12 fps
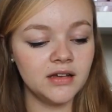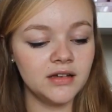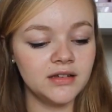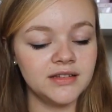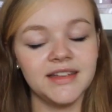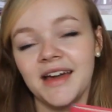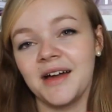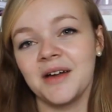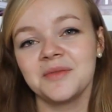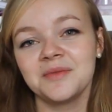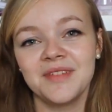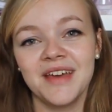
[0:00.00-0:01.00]
Yeah,
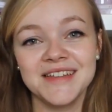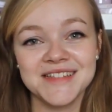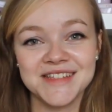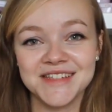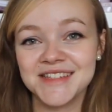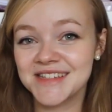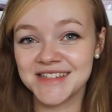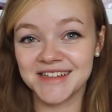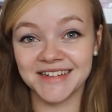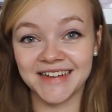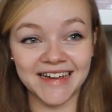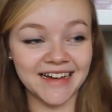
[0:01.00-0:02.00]
it's just
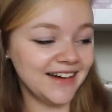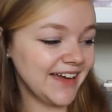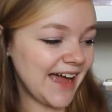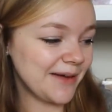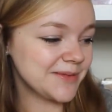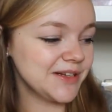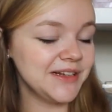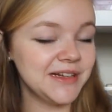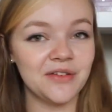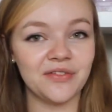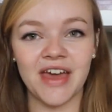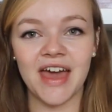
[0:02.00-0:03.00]
stunning. I absolutely
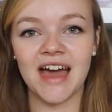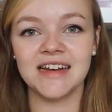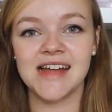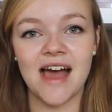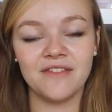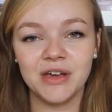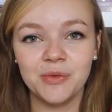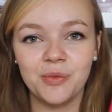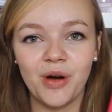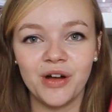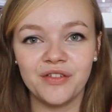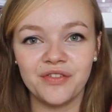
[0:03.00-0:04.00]
love it. And having
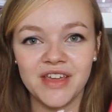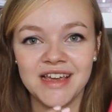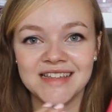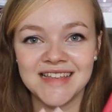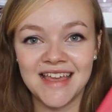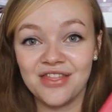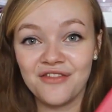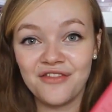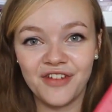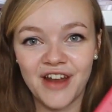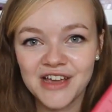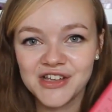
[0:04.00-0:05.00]
one of these in the
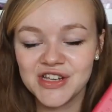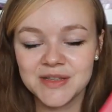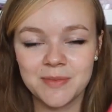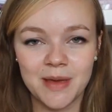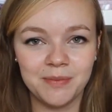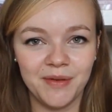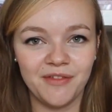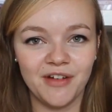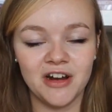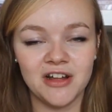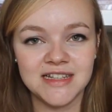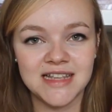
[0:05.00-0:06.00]
flesh has made me
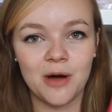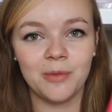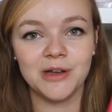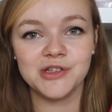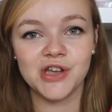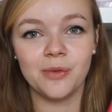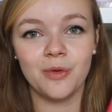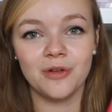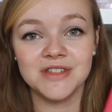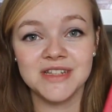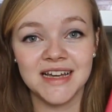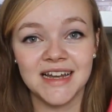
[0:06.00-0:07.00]
realise how much I
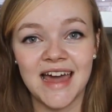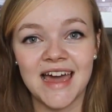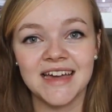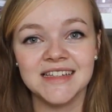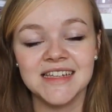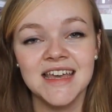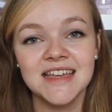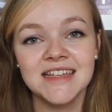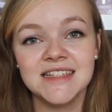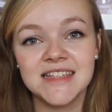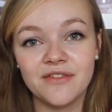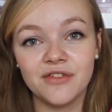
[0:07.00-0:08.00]
want to collect
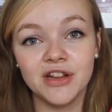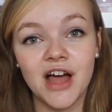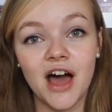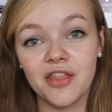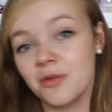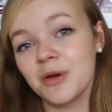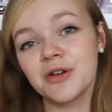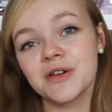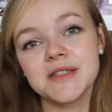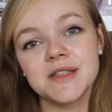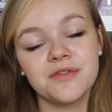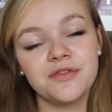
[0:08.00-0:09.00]
several other
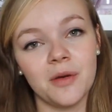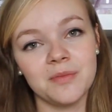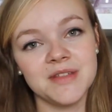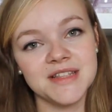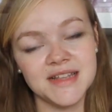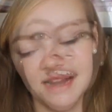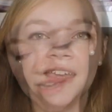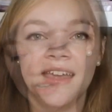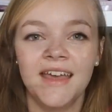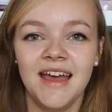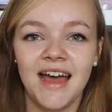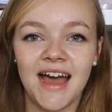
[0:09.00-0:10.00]
books from this
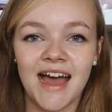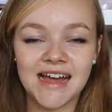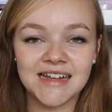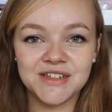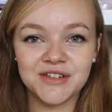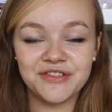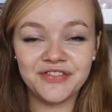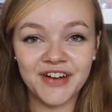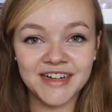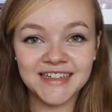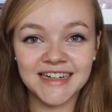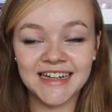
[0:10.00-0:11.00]
collection. And
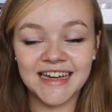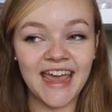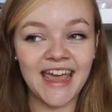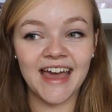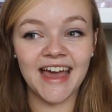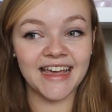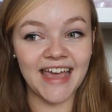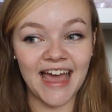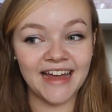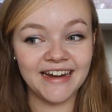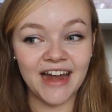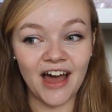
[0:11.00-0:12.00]
finally,
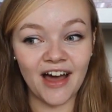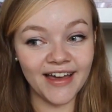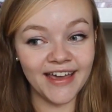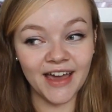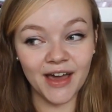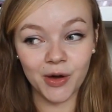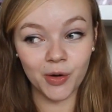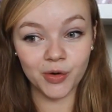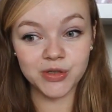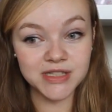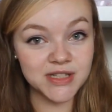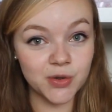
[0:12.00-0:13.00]
again, I
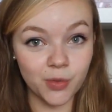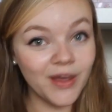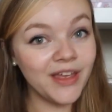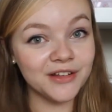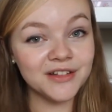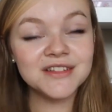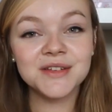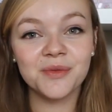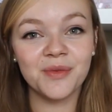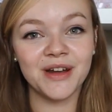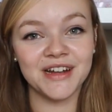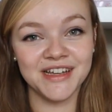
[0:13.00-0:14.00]
squealed
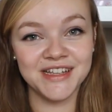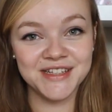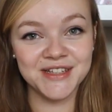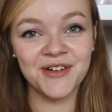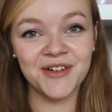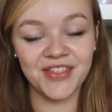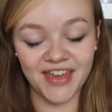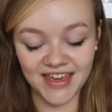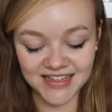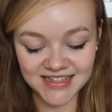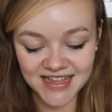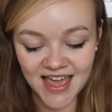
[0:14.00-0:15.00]
when I saw
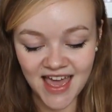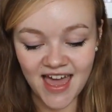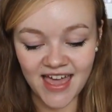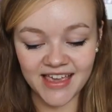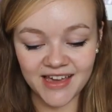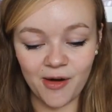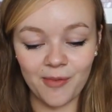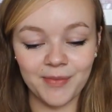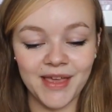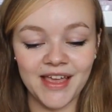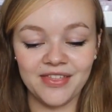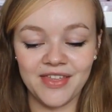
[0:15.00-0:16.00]
this. He got
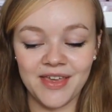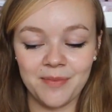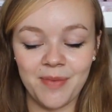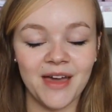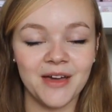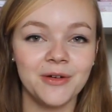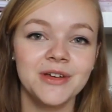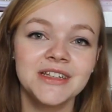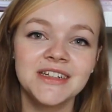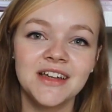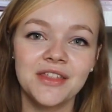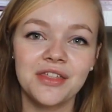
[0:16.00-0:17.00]
me the
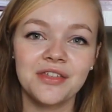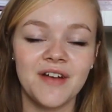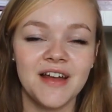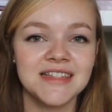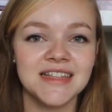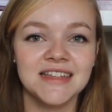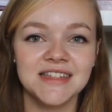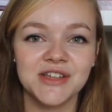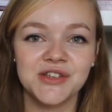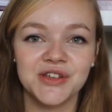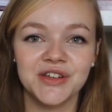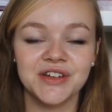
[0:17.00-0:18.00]
Penguin Threads
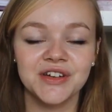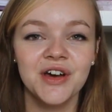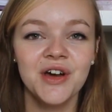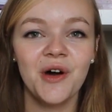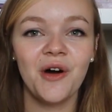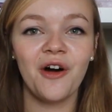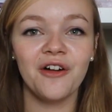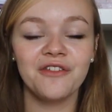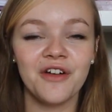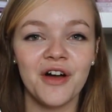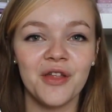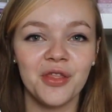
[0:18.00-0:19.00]
edition of
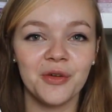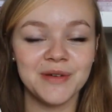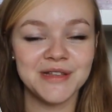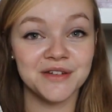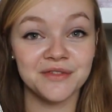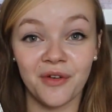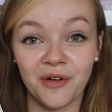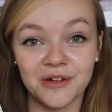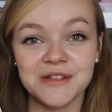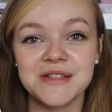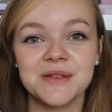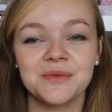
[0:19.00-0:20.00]
The Wizard of
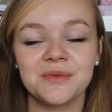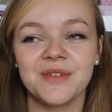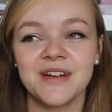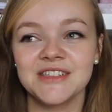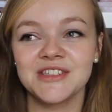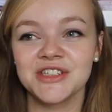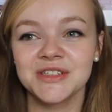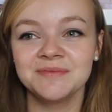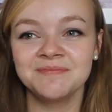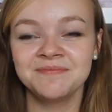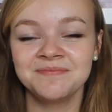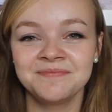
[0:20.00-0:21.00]
Oz, which,
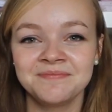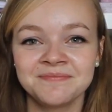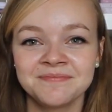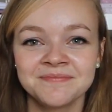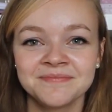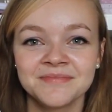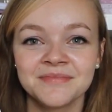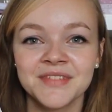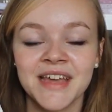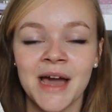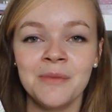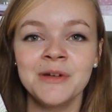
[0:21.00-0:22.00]

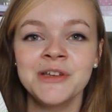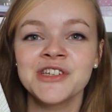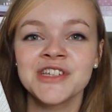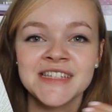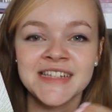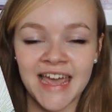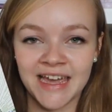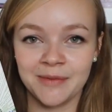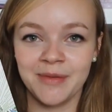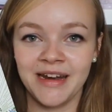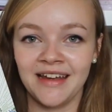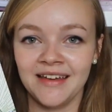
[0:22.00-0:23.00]
can we just take a
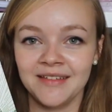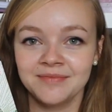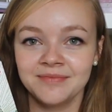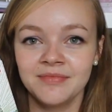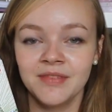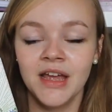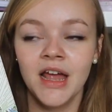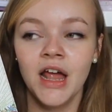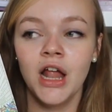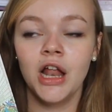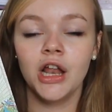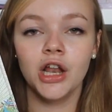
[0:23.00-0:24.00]
minute?
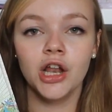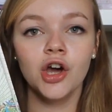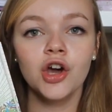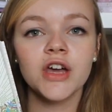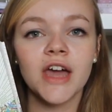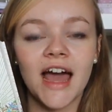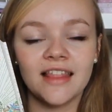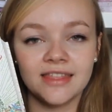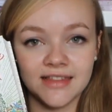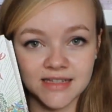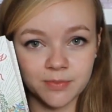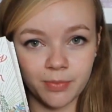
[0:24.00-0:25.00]
Look at
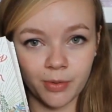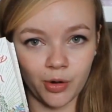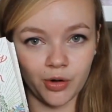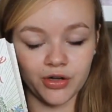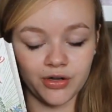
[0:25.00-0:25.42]
this book.